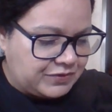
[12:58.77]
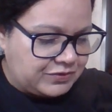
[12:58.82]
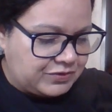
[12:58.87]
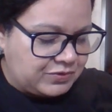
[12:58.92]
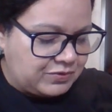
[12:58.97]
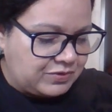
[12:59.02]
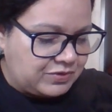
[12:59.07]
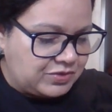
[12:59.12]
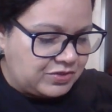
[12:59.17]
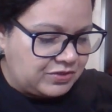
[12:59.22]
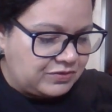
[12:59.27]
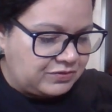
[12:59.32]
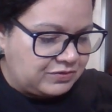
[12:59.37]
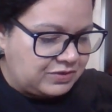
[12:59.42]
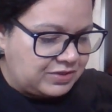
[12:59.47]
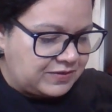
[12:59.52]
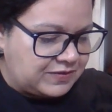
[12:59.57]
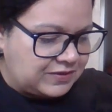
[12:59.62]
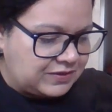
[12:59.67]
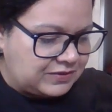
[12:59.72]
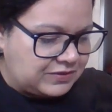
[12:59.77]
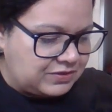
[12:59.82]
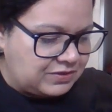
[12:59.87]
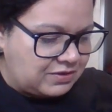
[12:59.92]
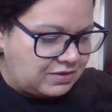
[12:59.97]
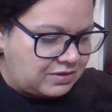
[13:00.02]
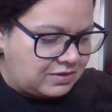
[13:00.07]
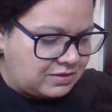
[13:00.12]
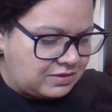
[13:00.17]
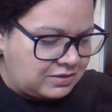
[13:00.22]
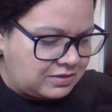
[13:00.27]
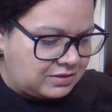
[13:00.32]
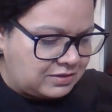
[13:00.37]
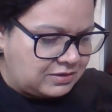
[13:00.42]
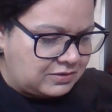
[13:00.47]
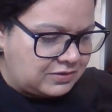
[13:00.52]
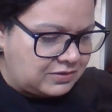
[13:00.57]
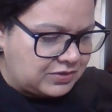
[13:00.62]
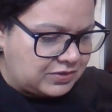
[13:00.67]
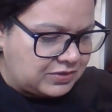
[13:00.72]
236
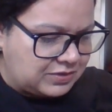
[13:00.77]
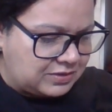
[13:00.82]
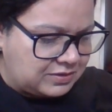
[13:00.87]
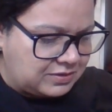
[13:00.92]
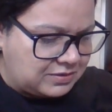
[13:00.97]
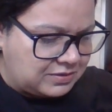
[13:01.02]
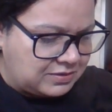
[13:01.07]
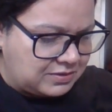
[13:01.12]
yards.